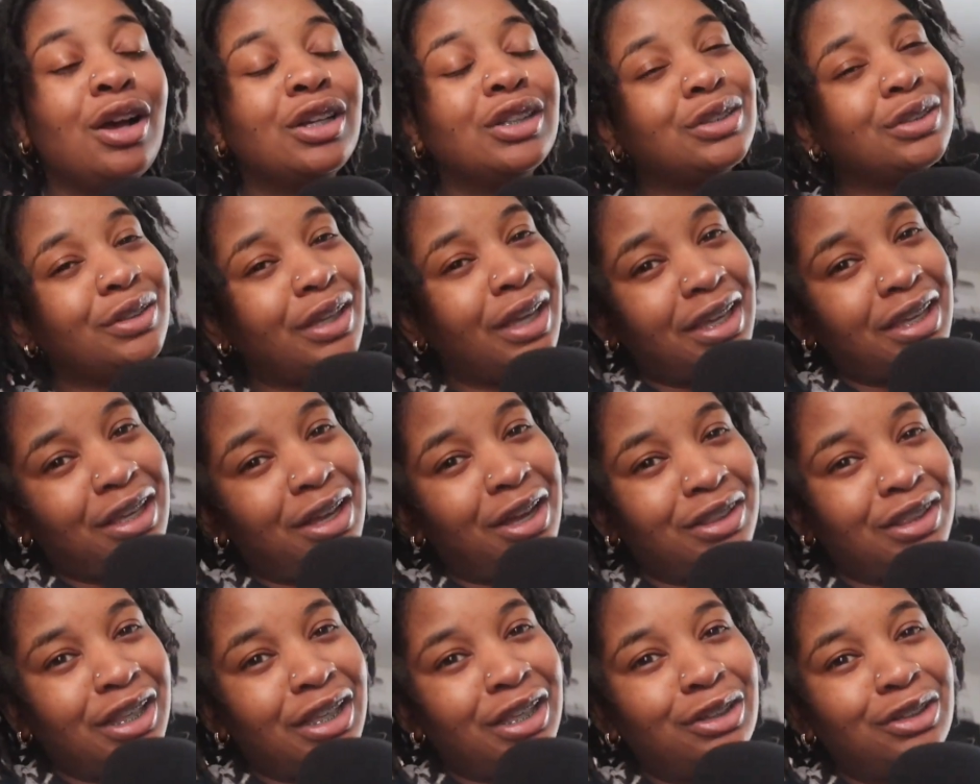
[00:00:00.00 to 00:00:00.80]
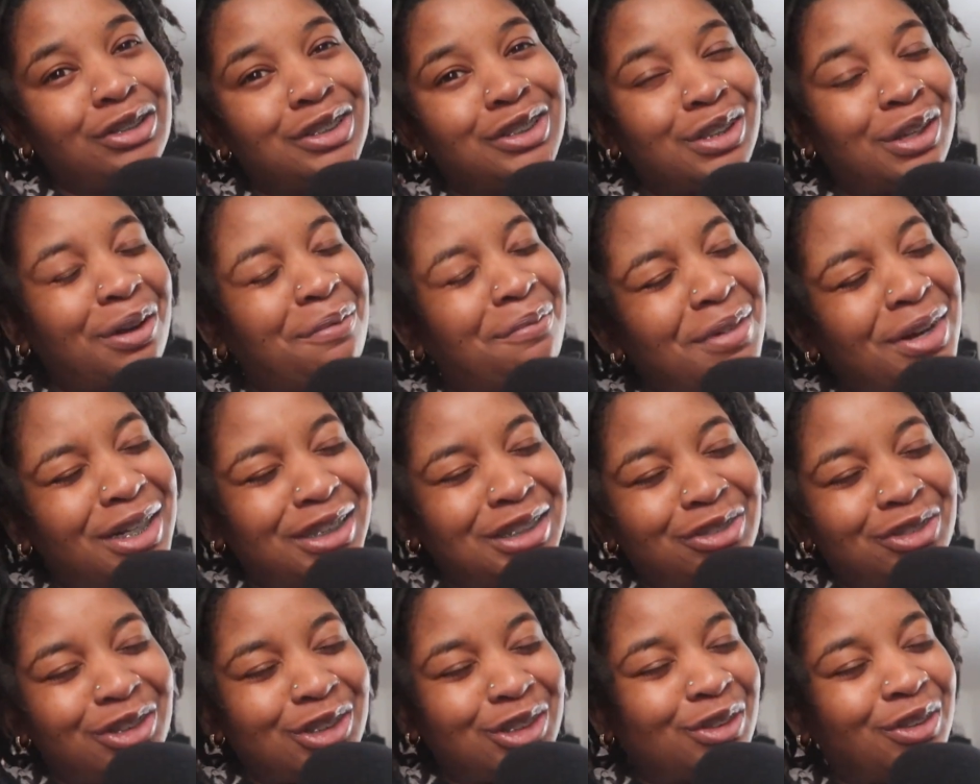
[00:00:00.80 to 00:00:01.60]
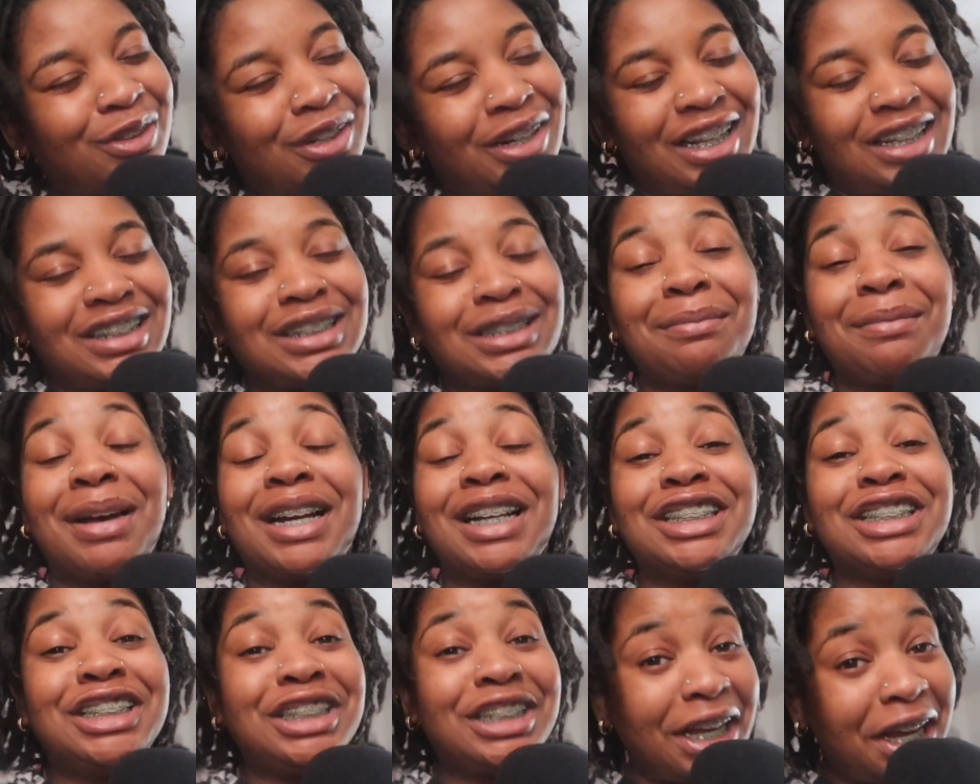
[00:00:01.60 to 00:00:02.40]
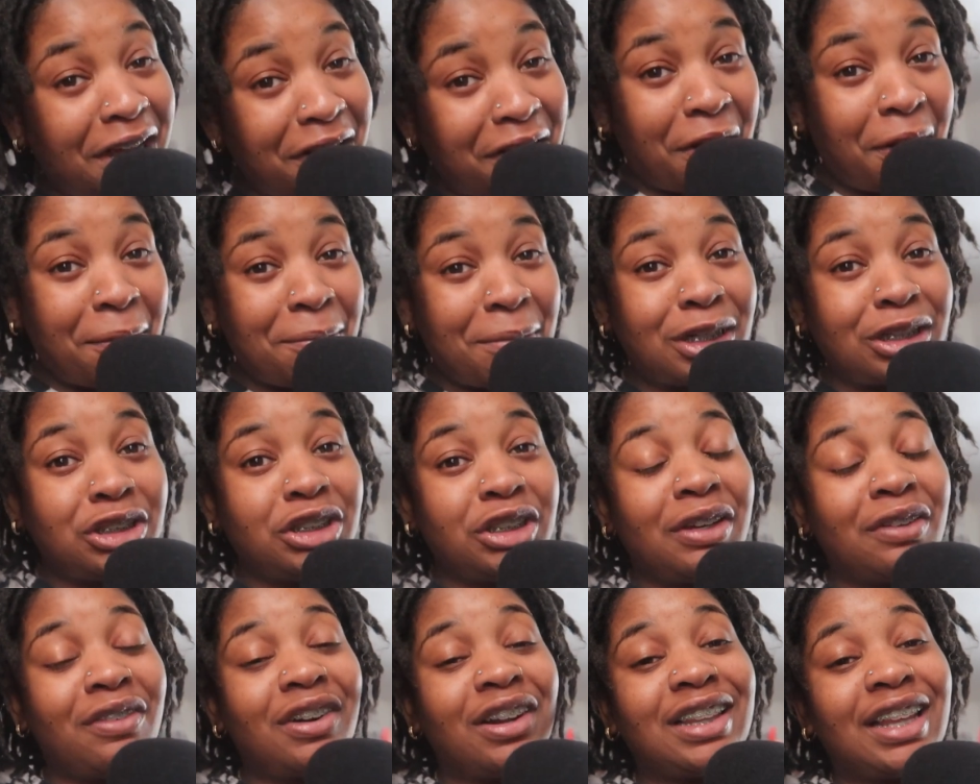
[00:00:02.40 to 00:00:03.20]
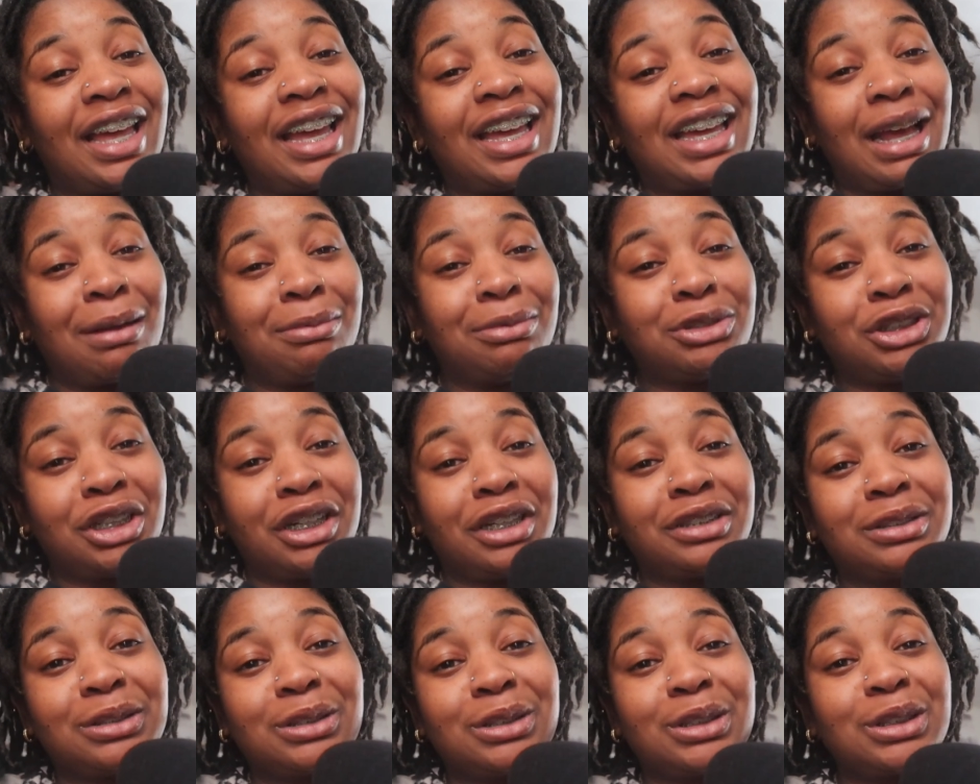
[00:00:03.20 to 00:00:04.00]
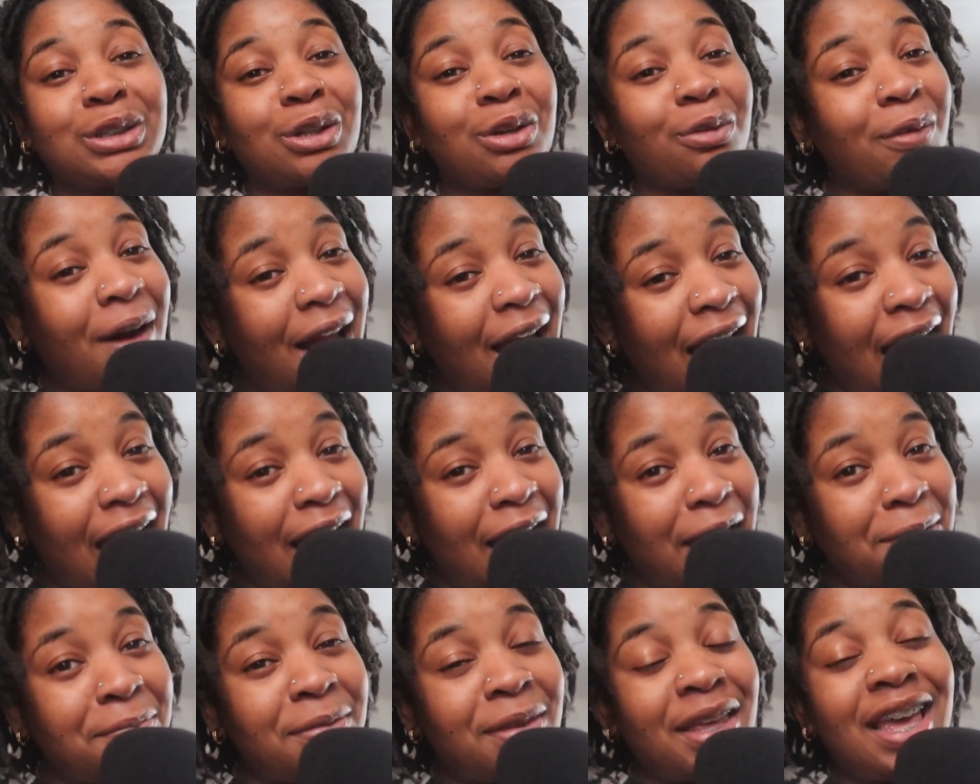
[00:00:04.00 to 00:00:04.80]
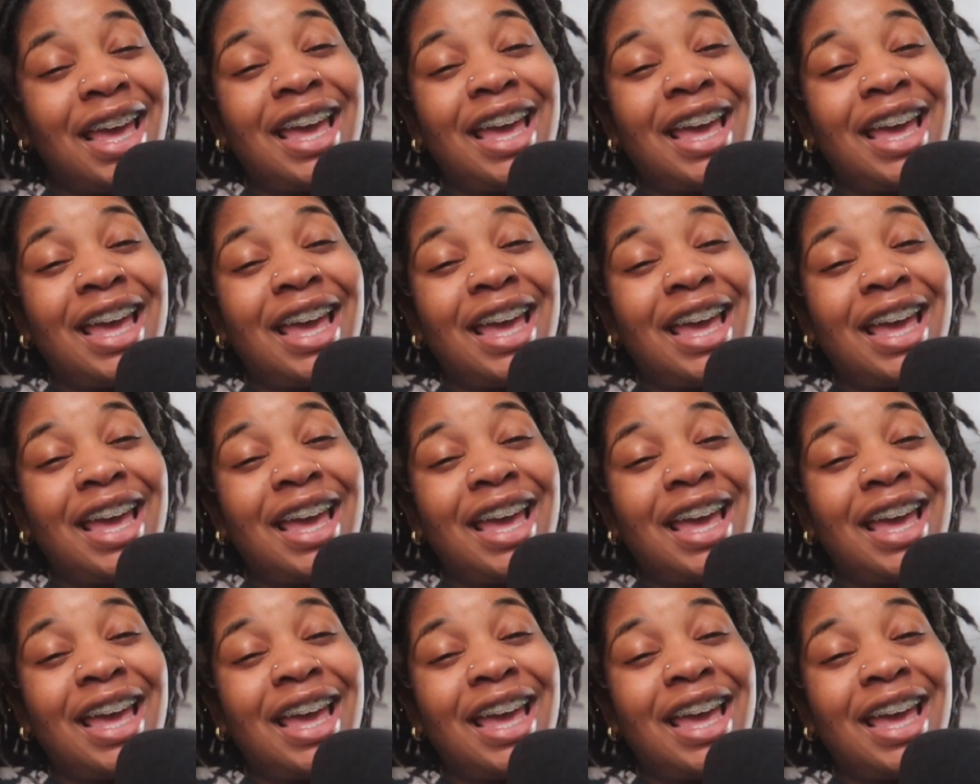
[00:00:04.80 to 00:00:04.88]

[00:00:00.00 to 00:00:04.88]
So yeah, y'all, thank you so much for tuning into my channel. Make sure you give it a like, comment, share, and subscribe.